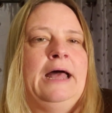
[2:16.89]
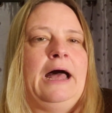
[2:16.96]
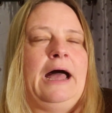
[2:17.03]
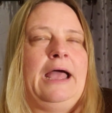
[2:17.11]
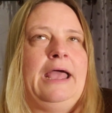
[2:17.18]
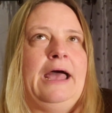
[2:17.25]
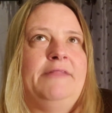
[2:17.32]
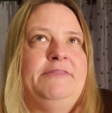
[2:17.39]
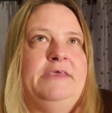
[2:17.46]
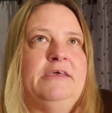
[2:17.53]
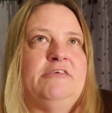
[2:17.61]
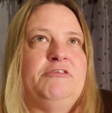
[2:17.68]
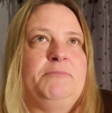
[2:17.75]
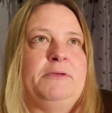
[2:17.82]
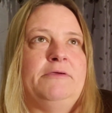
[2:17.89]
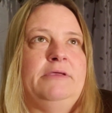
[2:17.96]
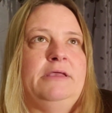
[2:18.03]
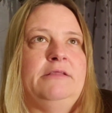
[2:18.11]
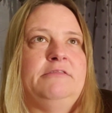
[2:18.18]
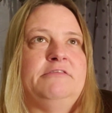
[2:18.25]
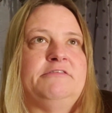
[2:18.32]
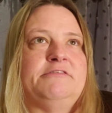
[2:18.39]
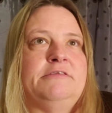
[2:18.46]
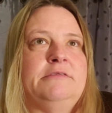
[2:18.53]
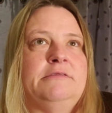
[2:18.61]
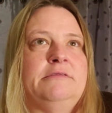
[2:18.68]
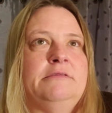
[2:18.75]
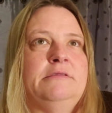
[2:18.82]
I had the experience
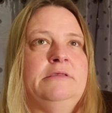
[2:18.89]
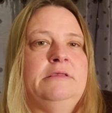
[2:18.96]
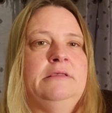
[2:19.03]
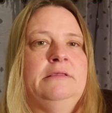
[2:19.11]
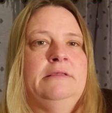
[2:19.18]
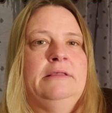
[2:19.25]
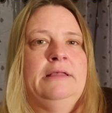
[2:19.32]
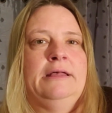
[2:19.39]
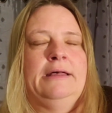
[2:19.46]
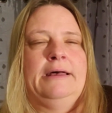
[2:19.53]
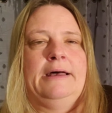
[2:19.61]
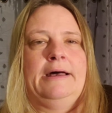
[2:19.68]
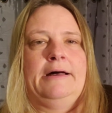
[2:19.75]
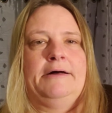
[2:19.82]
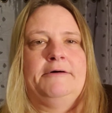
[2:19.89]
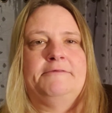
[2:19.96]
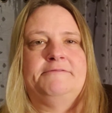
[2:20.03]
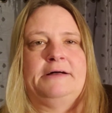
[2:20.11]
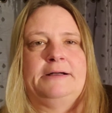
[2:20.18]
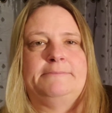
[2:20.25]
of